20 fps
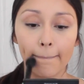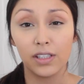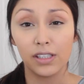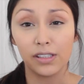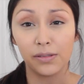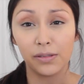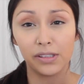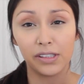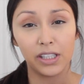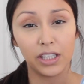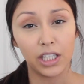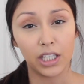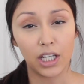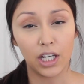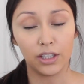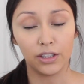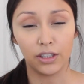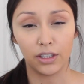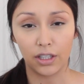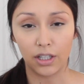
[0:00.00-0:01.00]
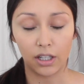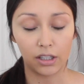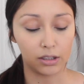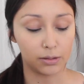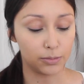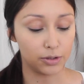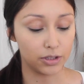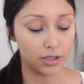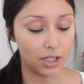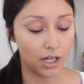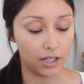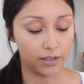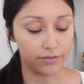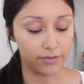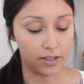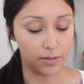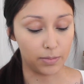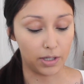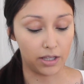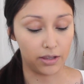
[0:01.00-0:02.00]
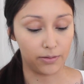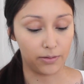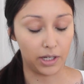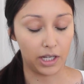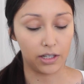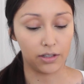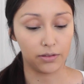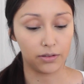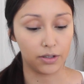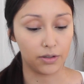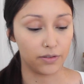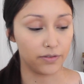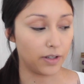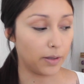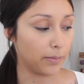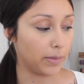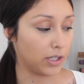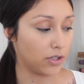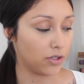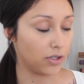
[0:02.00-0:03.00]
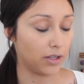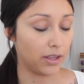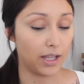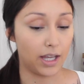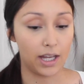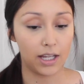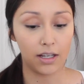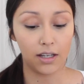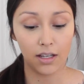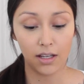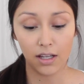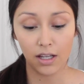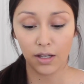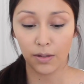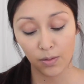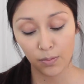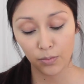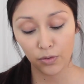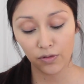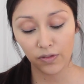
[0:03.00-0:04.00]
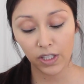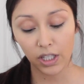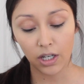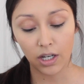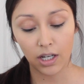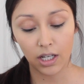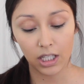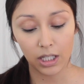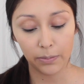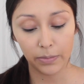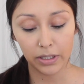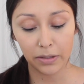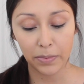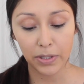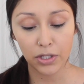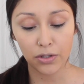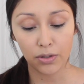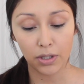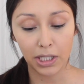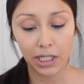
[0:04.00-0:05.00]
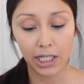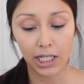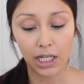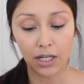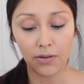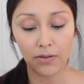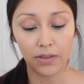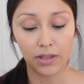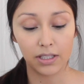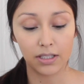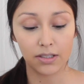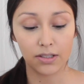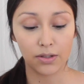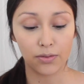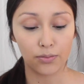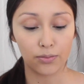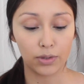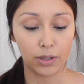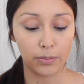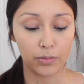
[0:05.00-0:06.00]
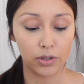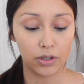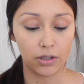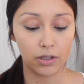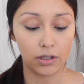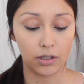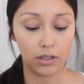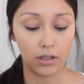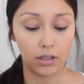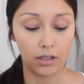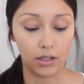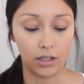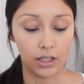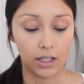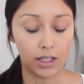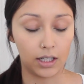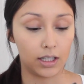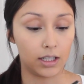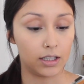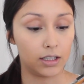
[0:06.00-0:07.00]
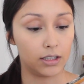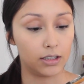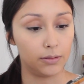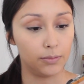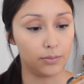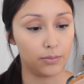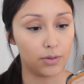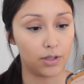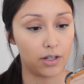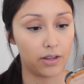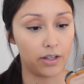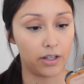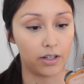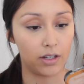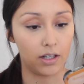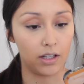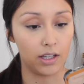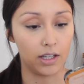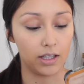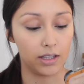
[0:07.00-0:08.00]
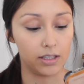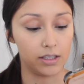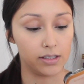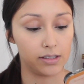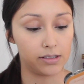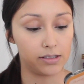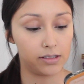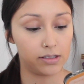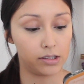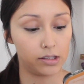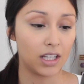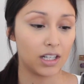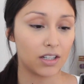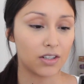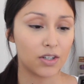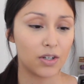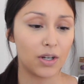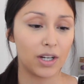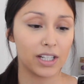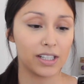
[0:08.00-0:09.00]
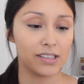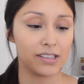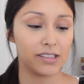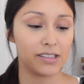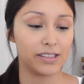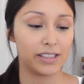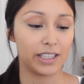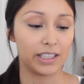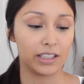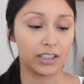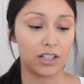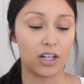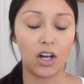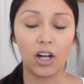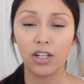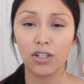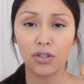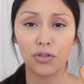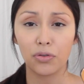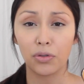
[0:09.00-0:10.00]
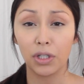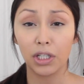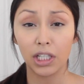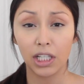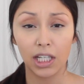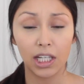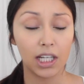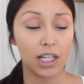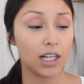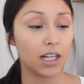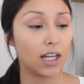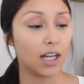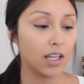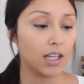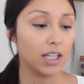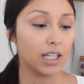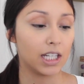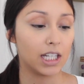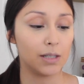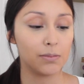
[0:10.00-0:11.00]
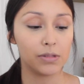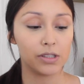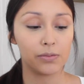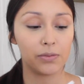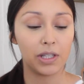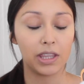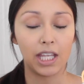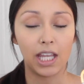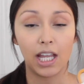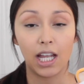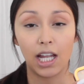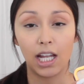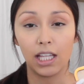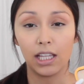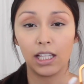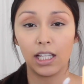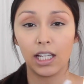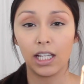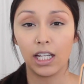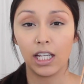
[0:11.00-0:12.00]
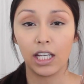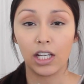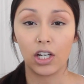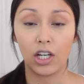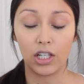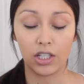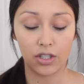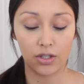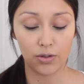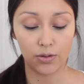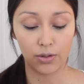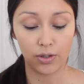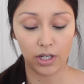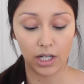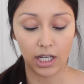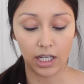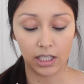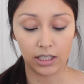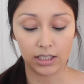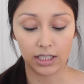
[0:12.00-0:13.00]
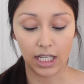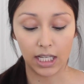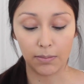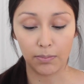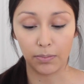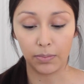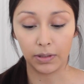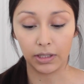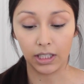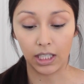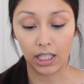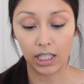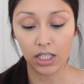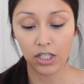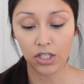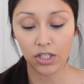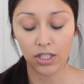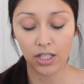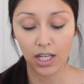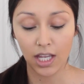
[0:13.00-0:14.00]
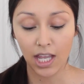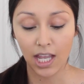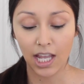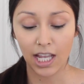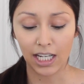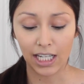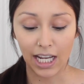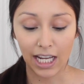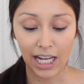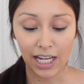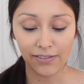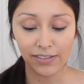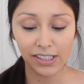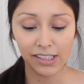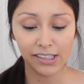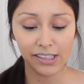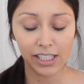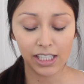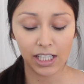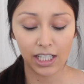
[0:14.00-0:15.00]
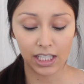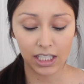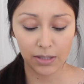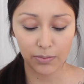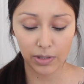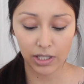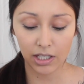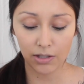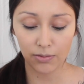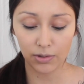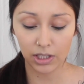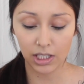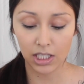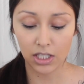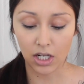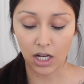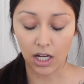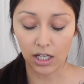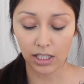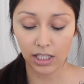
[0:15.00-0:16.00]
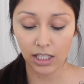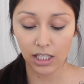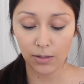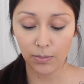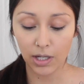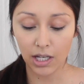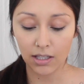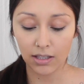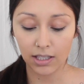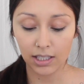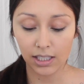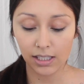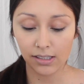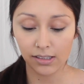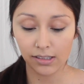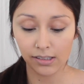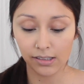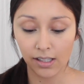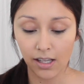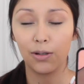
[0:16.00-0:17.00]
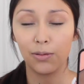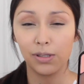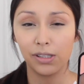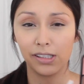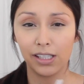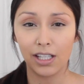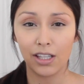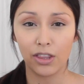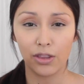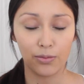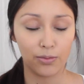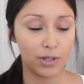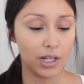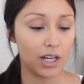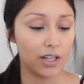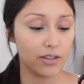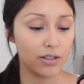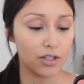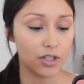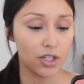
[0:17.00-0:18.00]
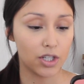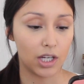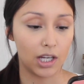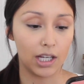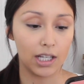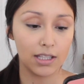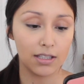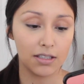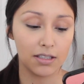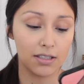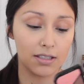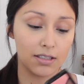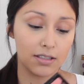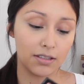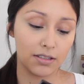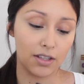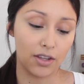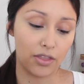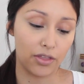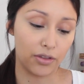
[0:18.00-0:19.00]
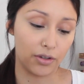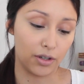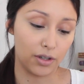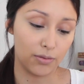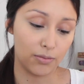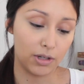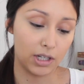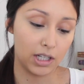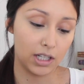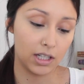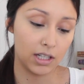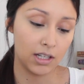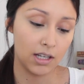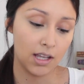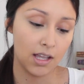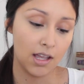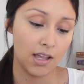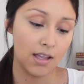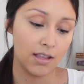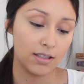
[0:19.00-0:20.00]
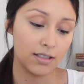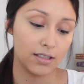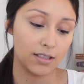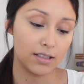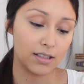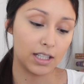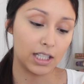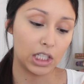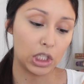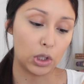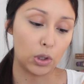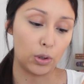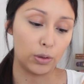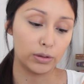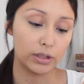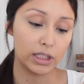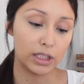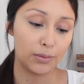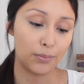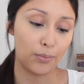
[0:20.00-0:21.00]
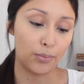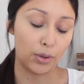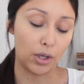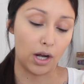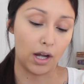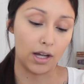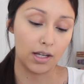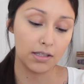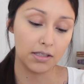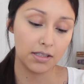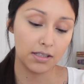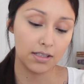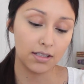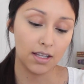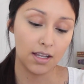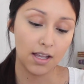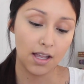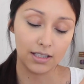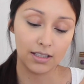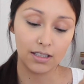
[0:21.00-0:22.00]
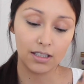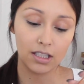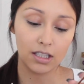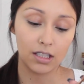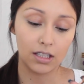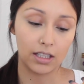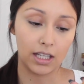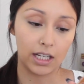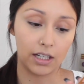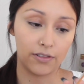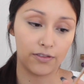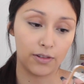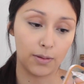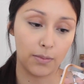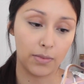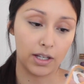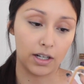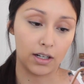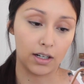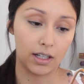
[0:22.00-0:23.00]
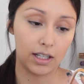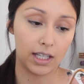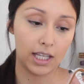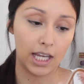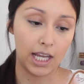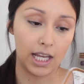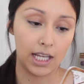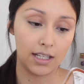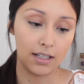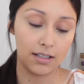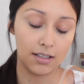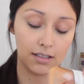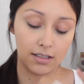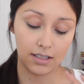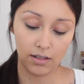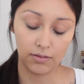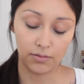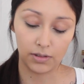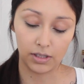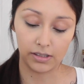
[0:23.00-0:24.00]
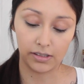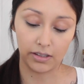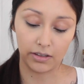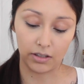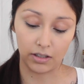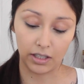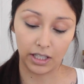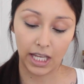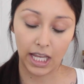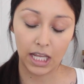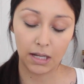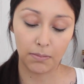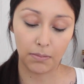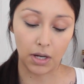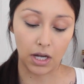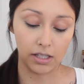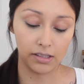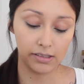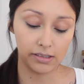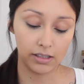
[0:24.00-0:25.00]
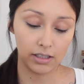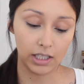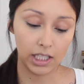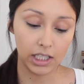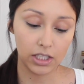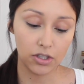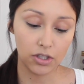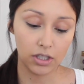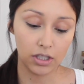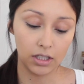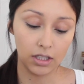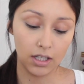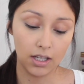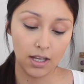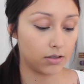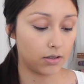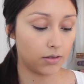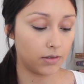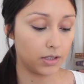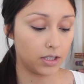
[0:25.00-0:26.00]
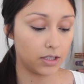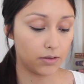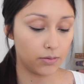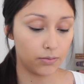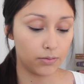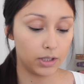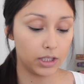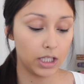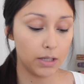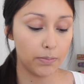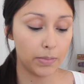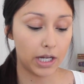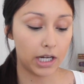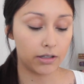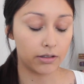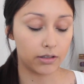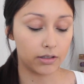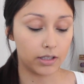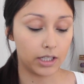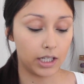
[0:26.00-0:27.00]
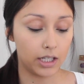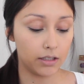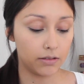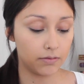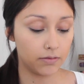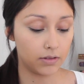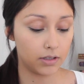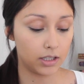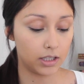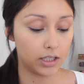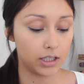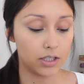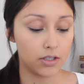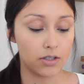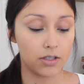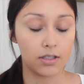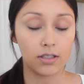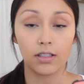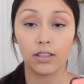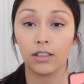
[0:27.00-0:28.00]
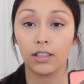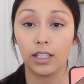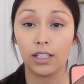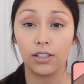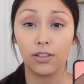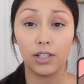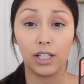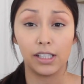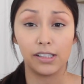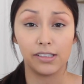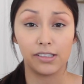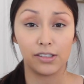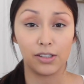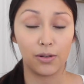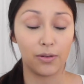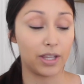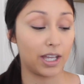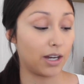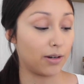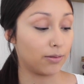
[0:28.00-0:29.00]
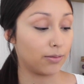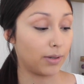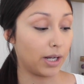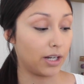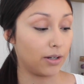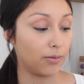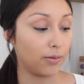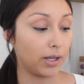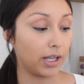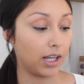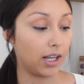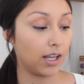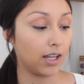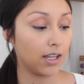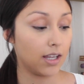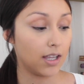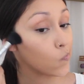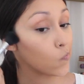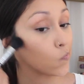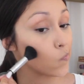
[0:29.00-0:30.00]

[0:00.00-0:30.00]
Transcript: This was in the color Caramel Toffee, by the way. I don't know if I mentioned that. Moving on, I'm going to be trying out this Rimmel, what are they calling this? I don't know, I guess like a contour kit. It comes with a highlight, a contour, and a blush. And I haven't seen anybody really talking about this. There was like 3 other shades. This is the 3rd one. This is in Golden Bronze. This is like from their their Kate Moss collection. So it's really powdery. I can just let you guys know that right away.